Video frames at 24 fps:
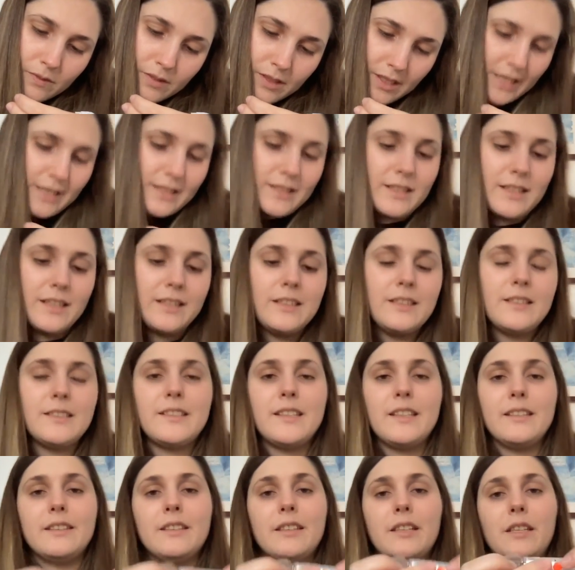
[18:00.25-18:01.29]
Yes, and it
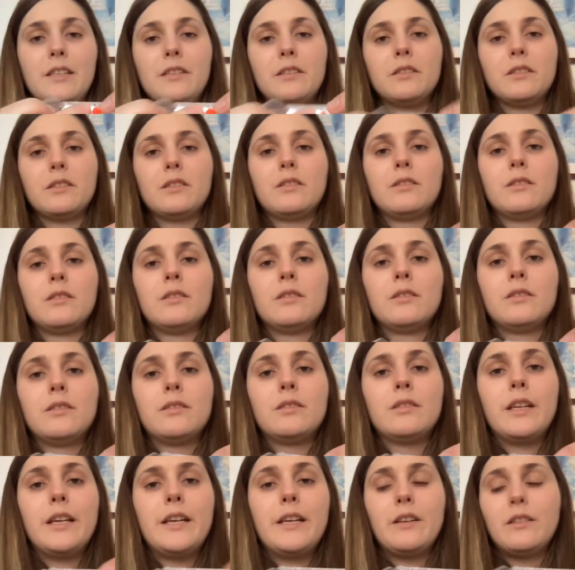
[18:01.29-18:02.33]
says here,
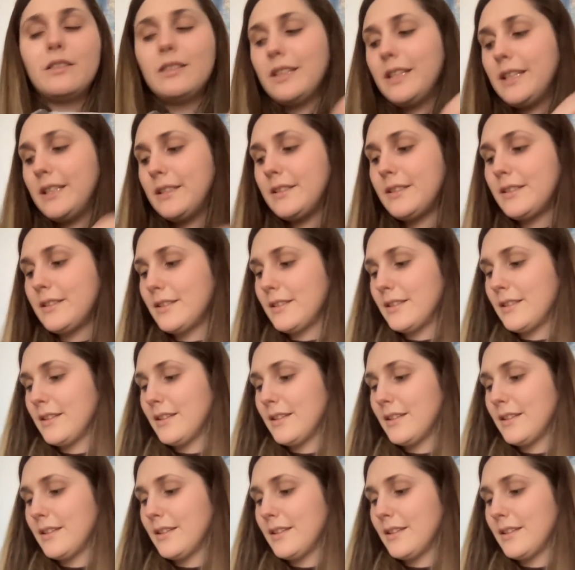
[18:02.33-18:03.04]
crayon this.